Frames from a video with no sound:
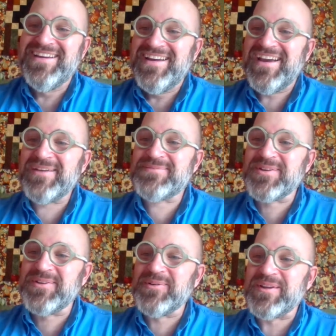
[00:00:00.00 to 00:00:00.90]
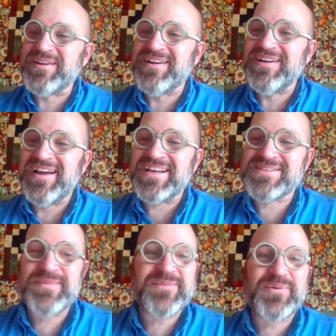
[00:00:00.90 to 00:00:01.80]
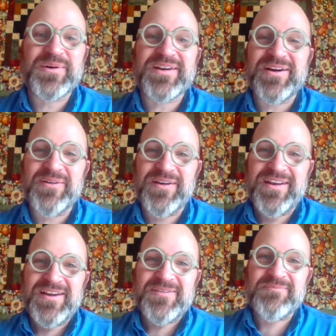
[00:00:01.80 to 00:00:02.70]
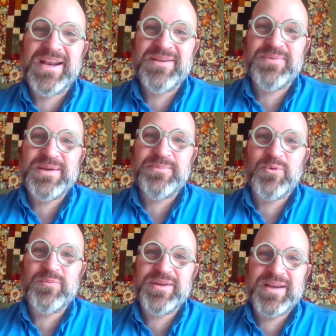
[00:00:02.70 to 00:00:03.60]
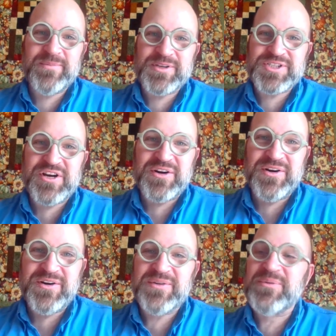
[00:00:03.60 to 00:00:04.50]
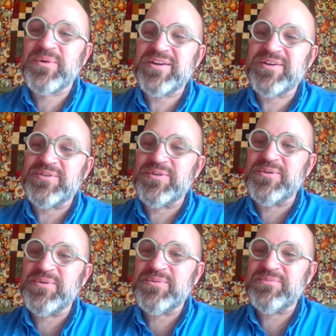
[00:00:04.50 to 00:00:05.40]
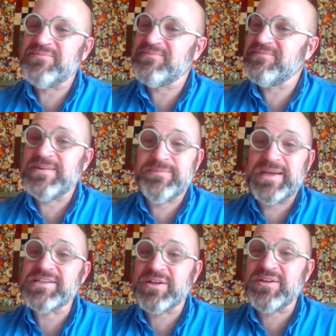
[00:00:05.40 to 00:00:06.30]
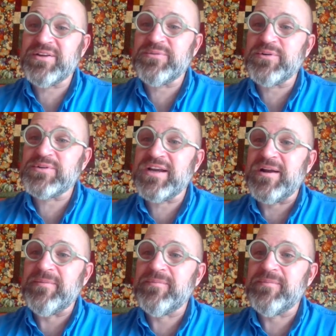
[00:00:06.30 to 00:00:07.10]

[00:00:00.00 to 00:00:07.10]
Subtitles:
Absolutely. As Matt pointed out, many people will be able to share what you do basically in real time.